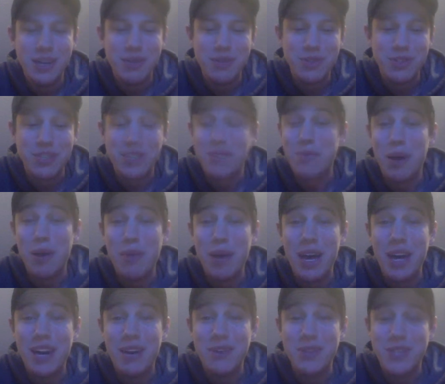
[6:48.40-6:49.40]
So that's my
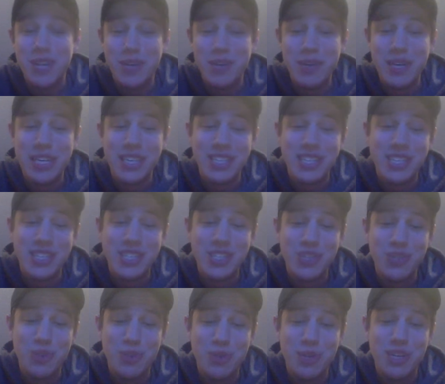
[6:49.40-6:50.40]
bad. I was not paying
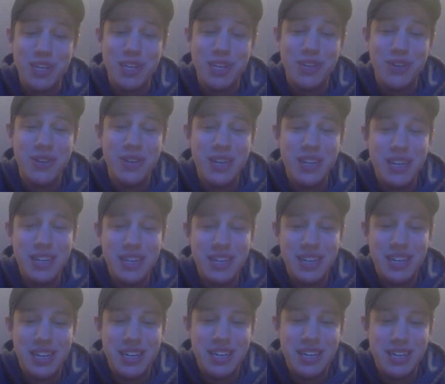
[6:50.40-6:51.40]
attention. We've been new.
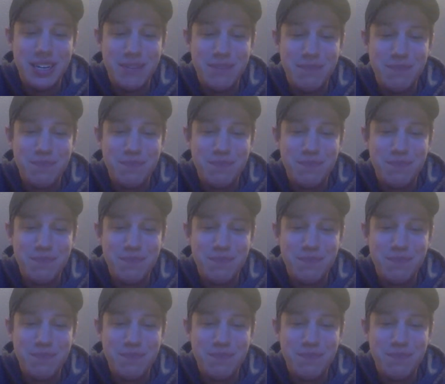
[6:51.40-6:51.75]
I